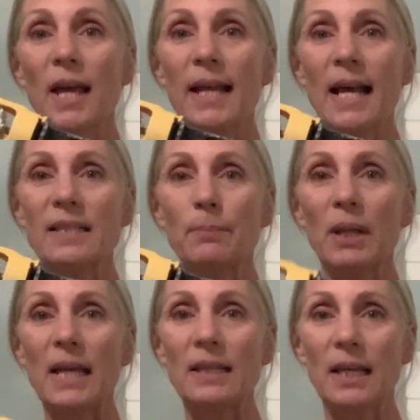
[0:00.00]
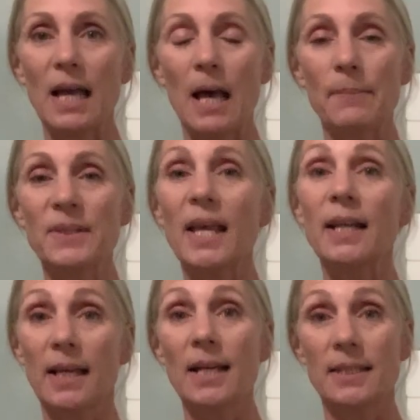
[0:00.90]
it has a blade that comes and
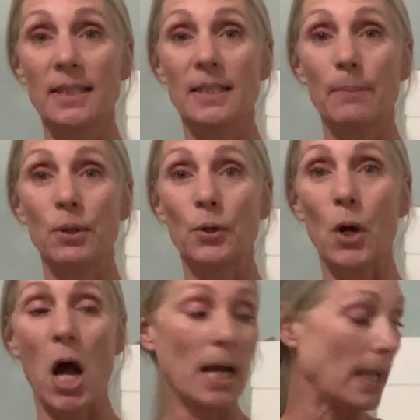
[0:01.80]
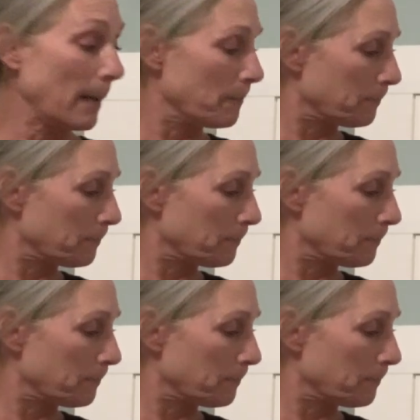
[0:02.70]
it cuts the tip of your caulking.